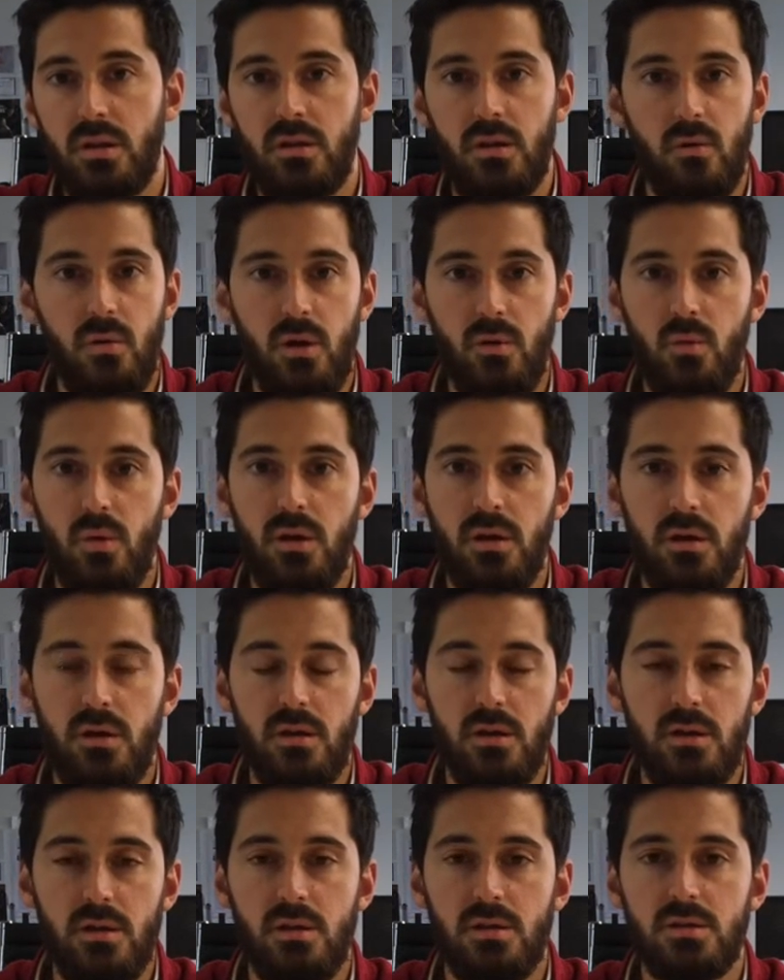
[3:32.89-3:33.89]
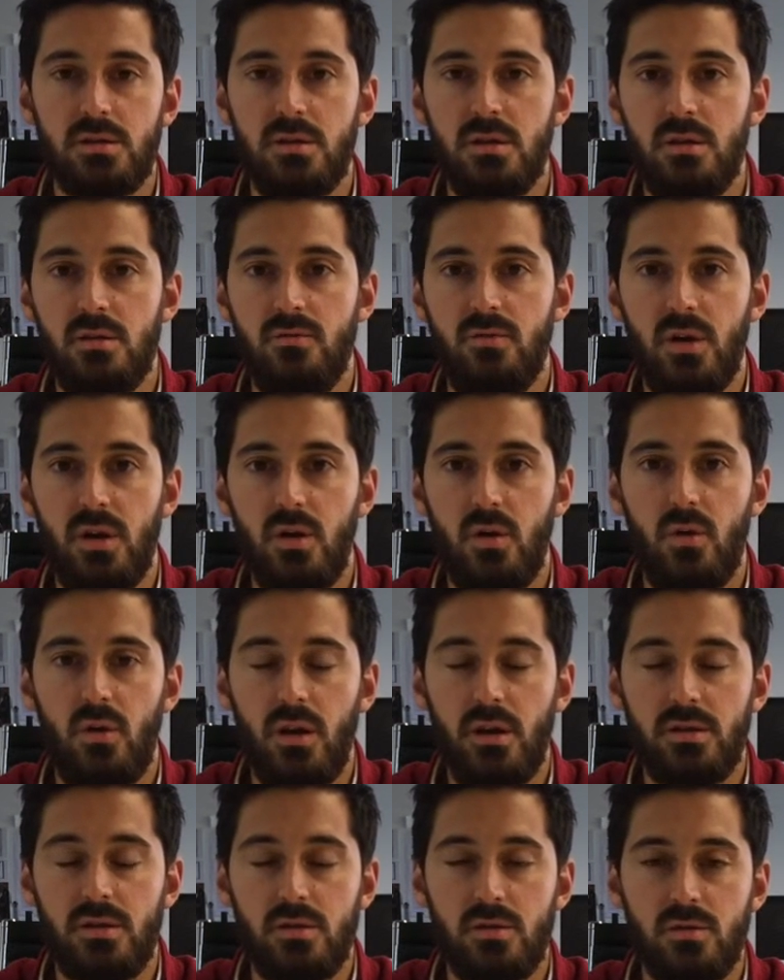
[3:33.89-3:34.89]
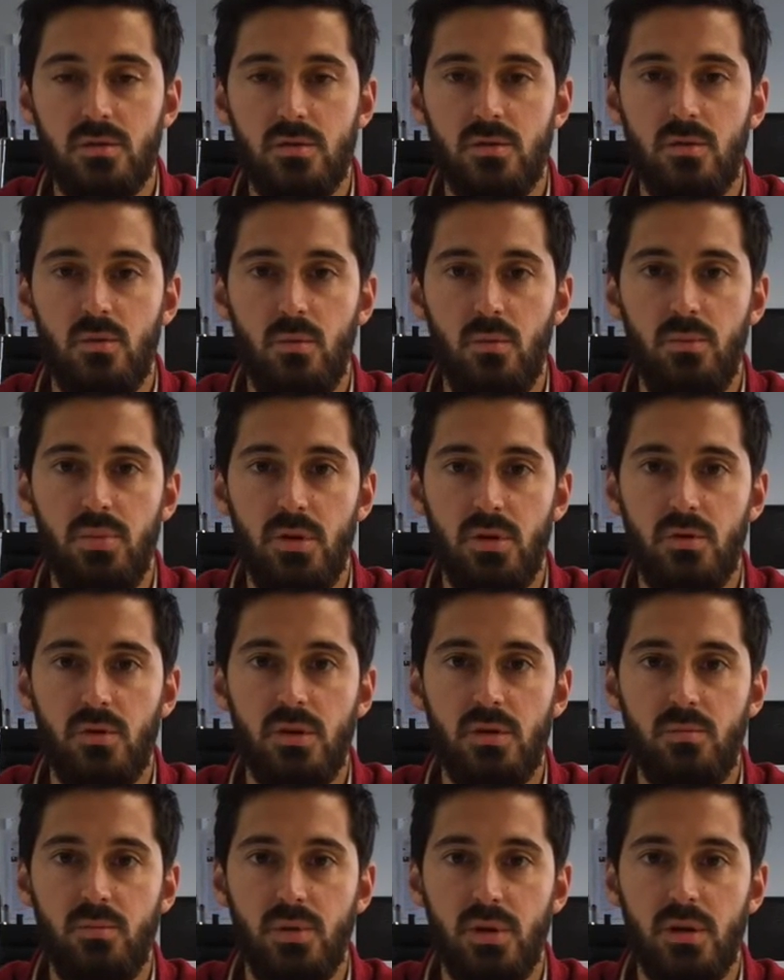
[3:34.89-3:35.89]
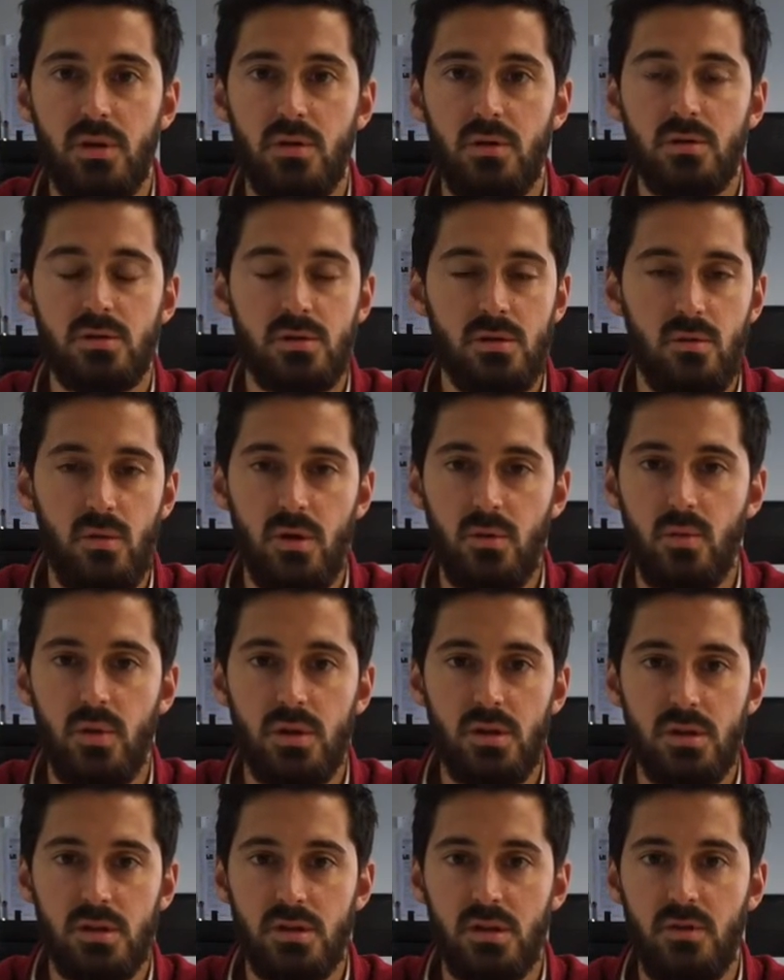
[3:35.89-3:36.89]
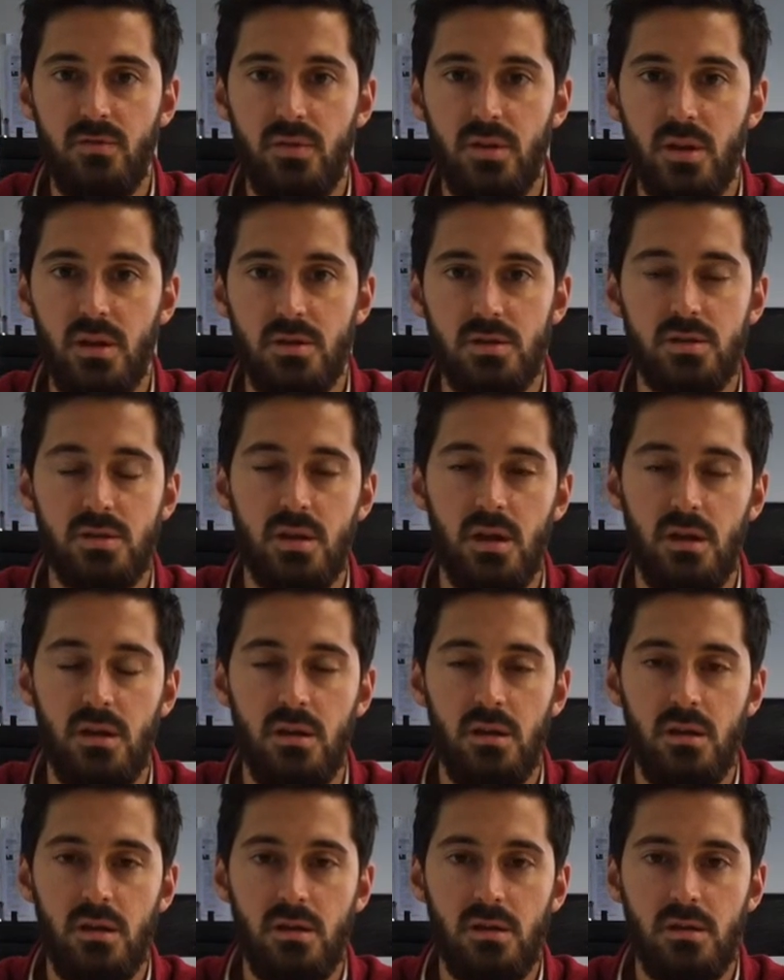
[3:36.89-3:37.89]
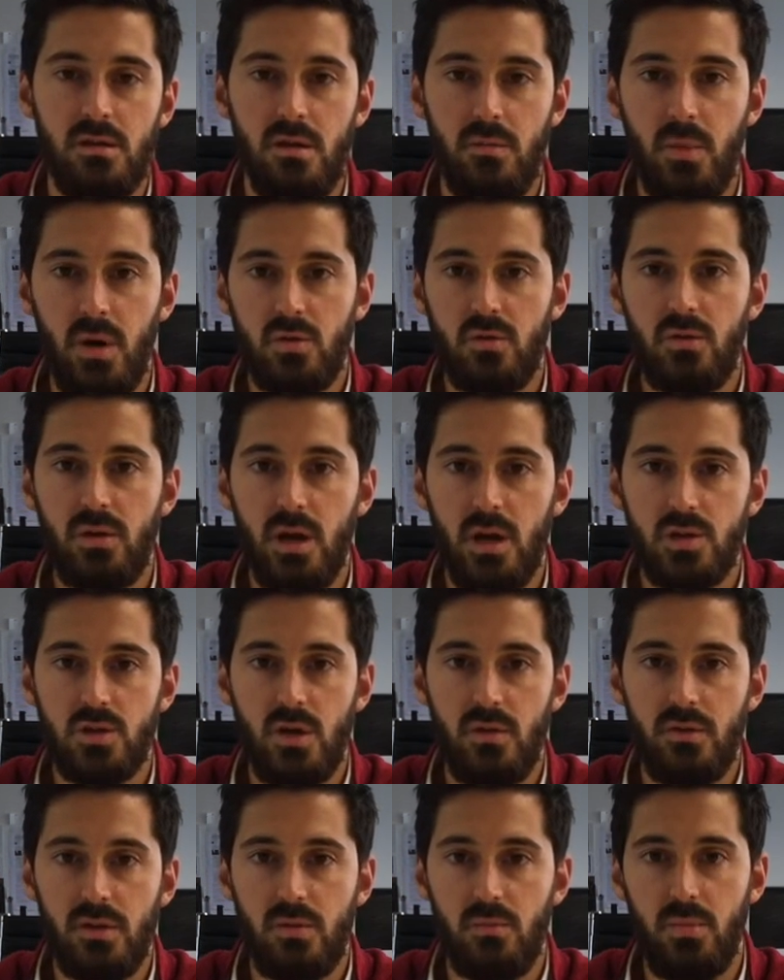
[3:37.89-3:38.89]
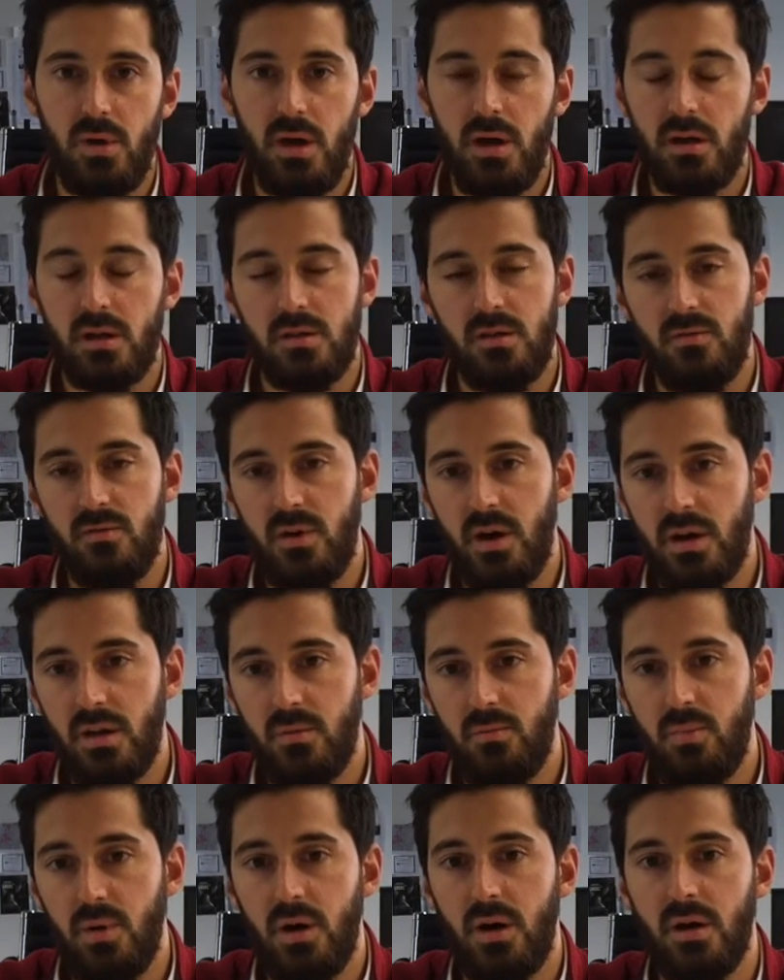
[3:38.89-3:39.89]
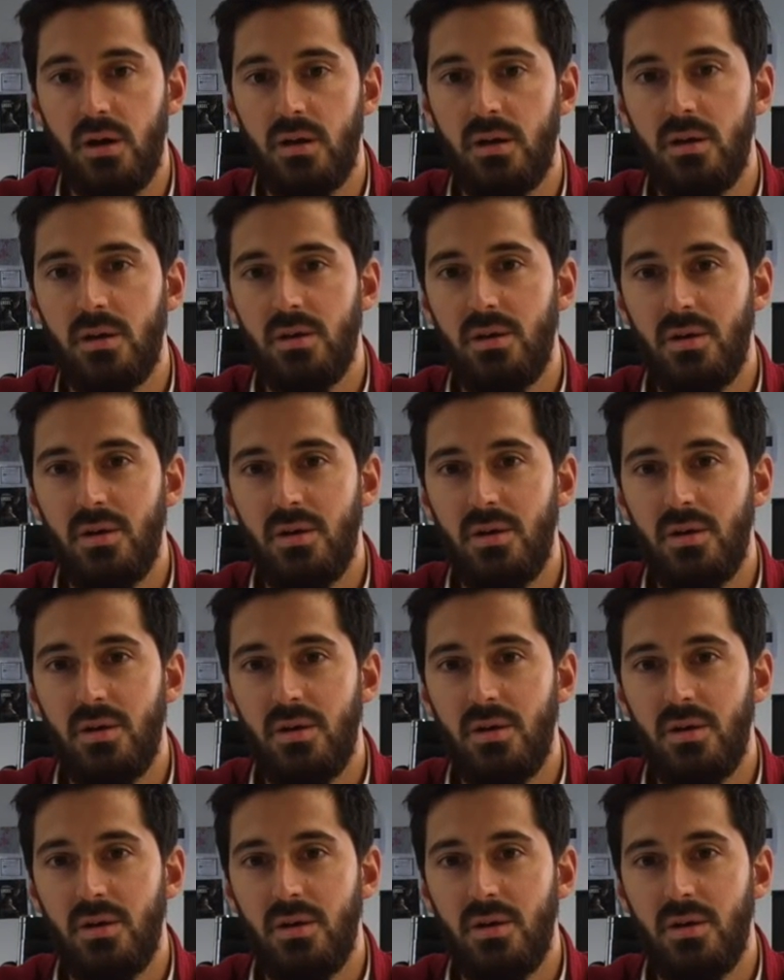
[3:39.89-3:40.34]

And the runway is very correlated to burn rate because runway is nothing else than the amount of cash you have in the bank divided by